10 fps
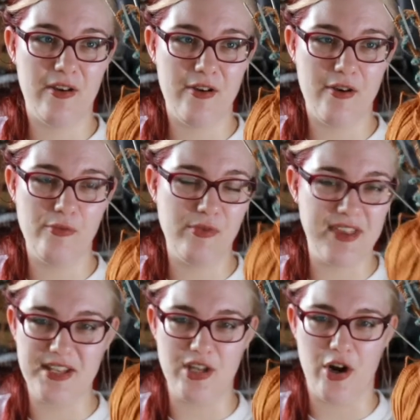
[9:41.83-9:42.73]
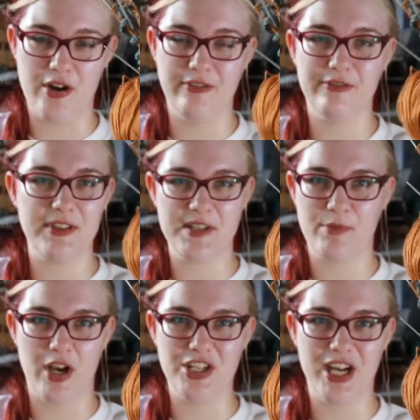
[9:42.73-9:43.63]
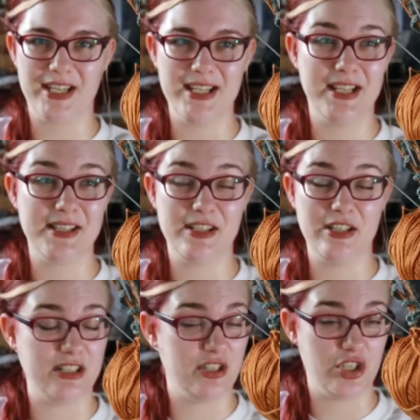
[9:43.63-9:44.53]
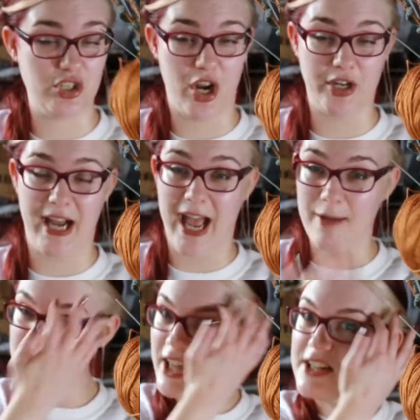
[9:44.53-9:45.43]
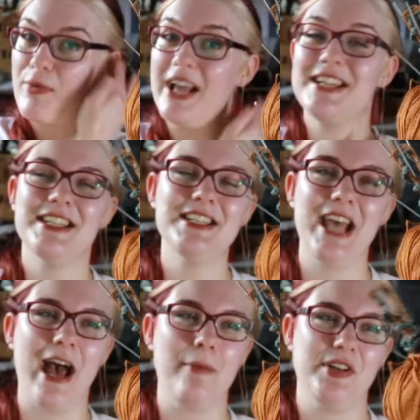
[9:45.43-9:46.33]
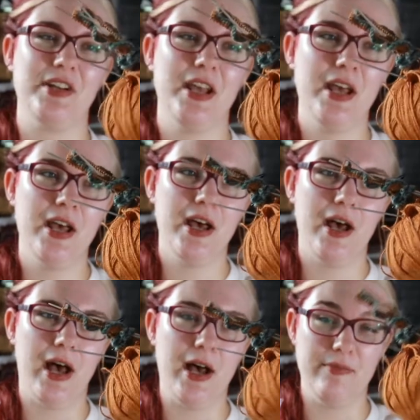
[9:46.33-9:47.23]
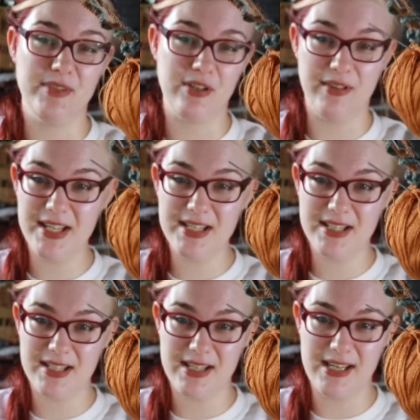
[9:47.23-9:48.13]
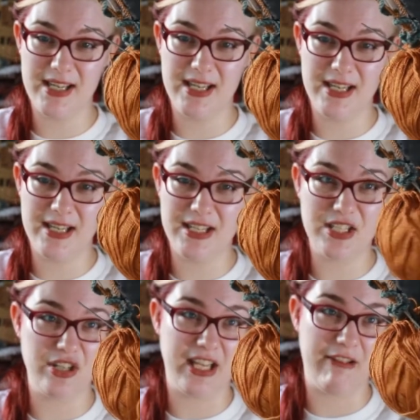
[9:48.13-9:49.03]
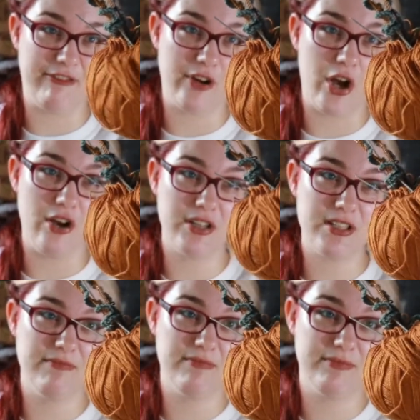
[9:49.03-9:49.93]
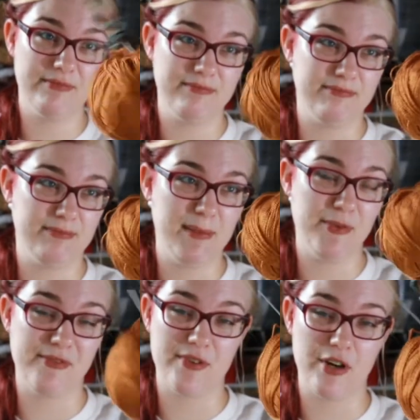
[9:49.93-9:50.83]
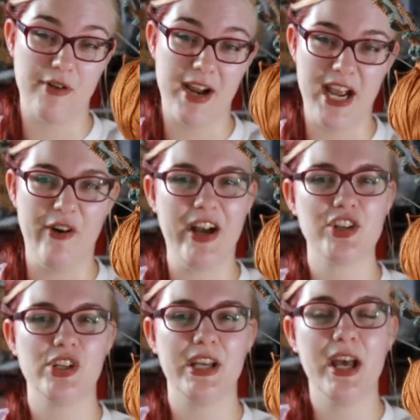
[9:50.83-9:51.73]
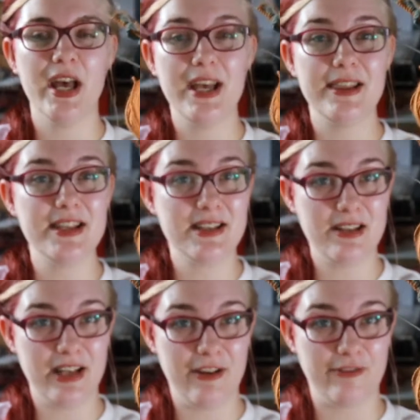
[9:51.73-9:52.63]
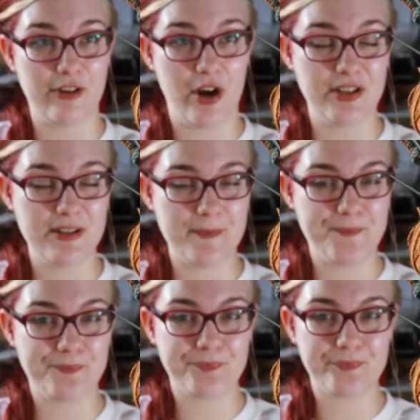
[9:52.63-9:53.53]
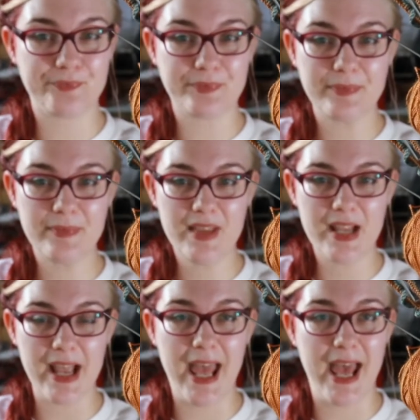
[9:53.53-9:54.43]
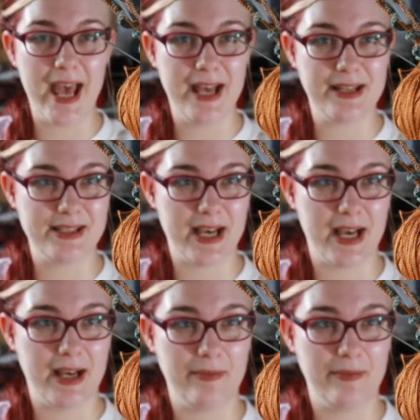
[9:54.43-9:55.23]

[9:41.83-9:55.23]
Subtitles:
with this yarn for this project. It's just not going to happen. That's why it didn't happen. So this is gonna get frogged. Maybe we'll frog it right now, actually. This is gonna get frogged. And I